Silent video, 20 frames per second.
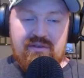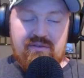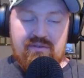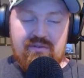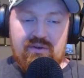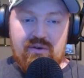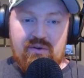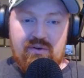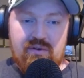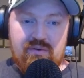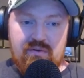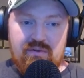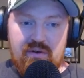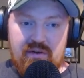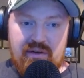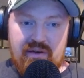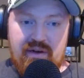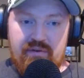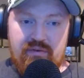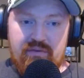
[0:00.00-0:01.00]
So
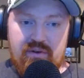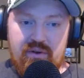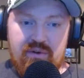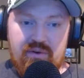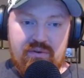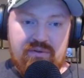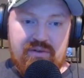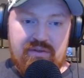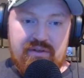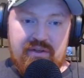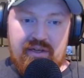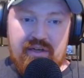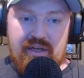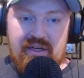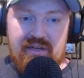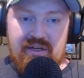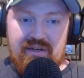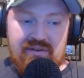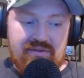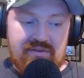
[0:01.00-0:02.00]
look out for those.
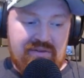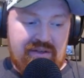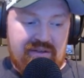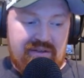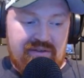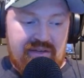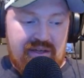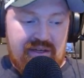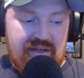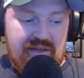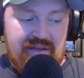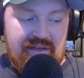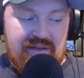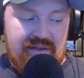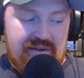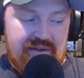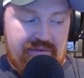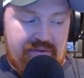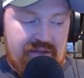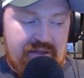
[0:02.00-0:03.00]
And let's get into
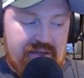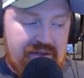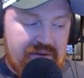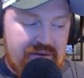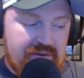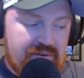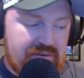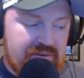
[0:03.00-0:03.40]
the video.